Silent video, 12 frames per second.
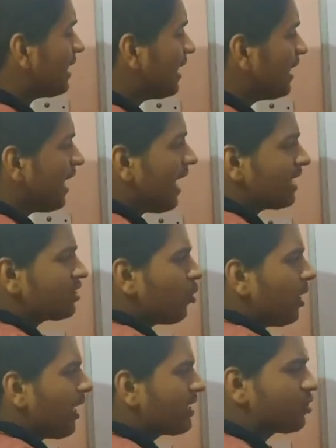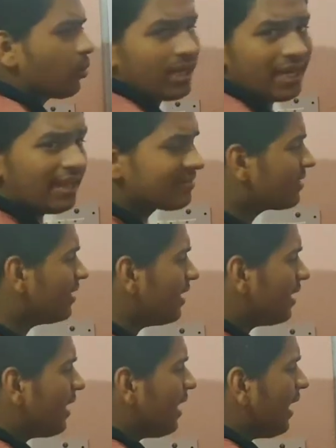x square cancel,
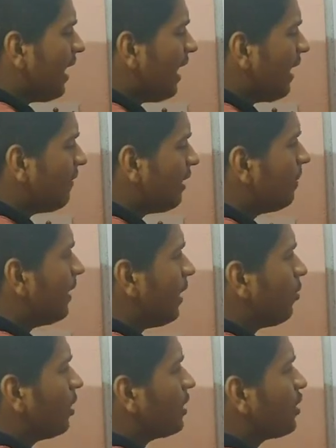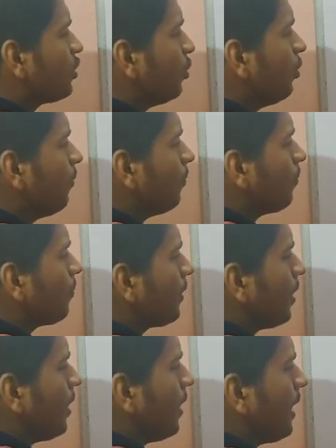a will be equals to
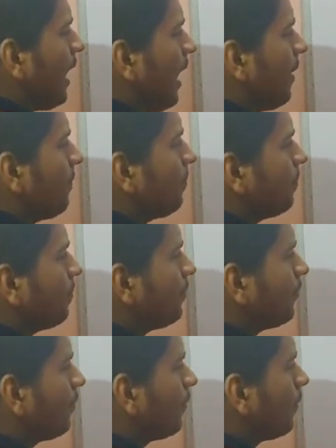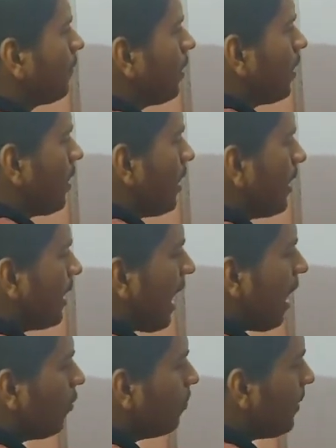k.
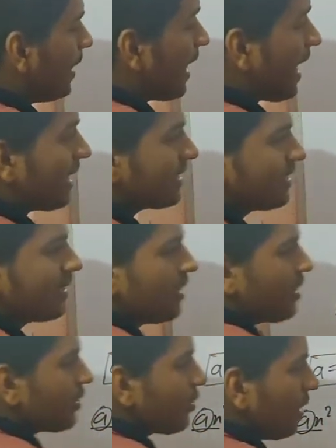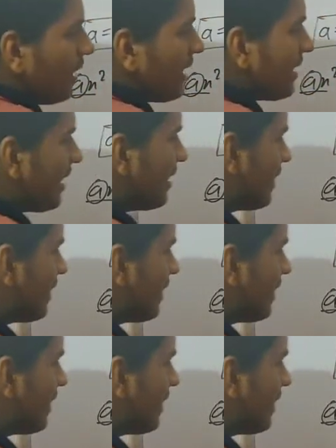Now bx, so this is